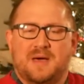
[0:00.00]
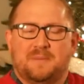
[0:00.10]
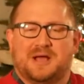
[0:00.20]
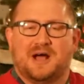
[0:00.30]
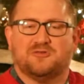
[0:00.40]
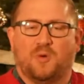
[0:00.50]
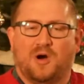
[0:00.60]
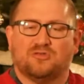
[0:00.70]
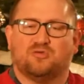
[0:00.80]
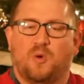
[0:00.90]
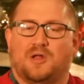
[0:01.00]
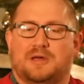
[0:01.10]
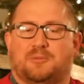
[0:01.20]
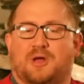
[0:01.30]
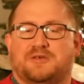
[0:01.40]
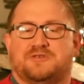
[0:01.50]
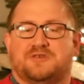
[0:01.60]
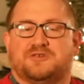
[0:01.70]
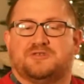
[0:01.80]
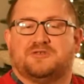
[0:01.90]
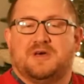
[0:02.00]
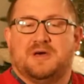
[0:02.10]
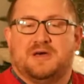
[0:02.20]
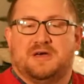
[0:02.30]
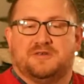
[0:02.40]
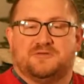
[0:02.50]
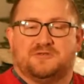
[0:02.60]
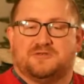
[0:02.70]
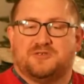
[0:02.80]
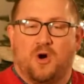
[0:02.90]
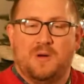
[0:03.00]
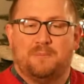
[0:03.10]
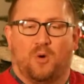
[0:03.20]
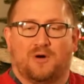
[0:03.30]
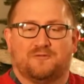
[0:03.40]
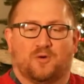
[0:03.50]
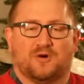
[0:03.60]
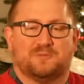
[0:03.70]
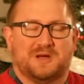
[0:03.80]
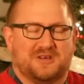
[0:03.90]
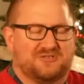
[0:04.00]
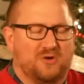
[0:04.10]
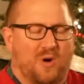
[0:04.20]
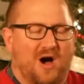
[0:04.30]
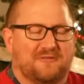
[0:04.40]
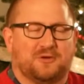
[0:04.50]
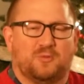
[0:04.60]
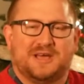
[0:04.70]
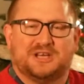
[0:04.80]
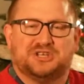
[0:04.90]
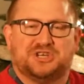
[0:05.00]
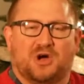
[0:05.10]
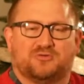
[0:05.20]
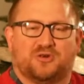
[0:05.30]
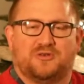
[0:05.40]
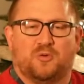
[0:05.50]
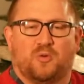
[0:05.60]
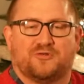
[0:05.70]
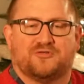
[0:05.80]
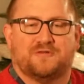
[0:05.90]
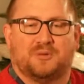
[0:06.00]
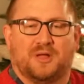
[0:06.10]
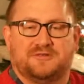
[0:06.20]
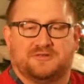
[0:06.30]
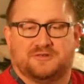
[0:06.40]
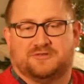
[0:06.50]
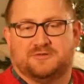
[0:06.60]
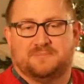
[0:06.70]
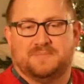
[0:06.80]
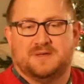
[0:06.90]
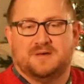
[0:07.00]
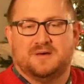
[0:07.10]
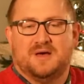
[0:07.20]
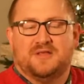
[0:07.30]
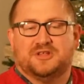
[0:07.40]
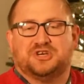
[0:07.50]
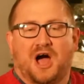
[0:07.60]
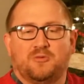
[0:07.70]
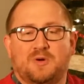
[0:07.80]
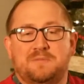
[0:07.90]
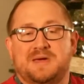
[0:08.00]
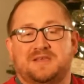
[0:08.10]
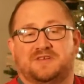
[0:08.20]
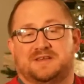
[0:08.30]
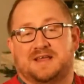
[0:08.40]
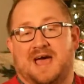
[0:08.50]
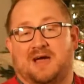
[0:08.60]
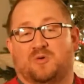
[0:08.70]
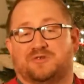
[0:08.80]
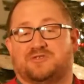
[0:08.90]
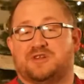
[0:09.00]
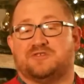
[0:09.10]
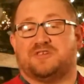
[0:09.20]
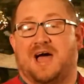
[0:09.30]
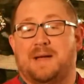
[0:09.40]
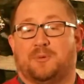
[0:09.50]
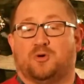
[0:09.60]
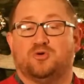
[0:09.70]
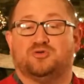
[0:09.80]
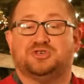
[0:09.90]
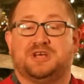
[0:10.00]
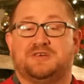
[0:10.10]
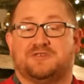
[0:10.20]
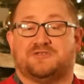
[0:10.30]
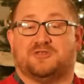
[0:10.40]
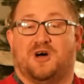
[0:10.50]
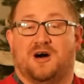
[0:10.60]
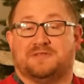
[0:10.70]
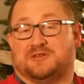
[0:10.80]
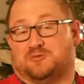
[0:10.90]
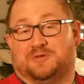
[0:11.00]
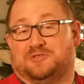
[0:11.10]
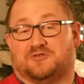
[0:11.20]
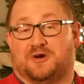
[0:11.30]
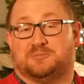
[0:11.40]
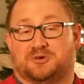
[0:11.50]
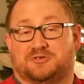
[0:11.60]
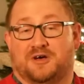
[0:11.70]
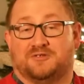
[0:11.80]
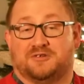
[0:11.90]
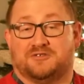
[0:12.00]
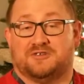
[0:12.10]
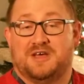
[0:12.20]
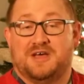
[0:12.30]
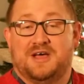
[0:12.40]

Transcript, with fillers: Because where our dwelling place is, is, is so important for us because so often we can shelter in the worst of places. The John we meet today was the disciple who Jesus loved. That's what the scripture tells us.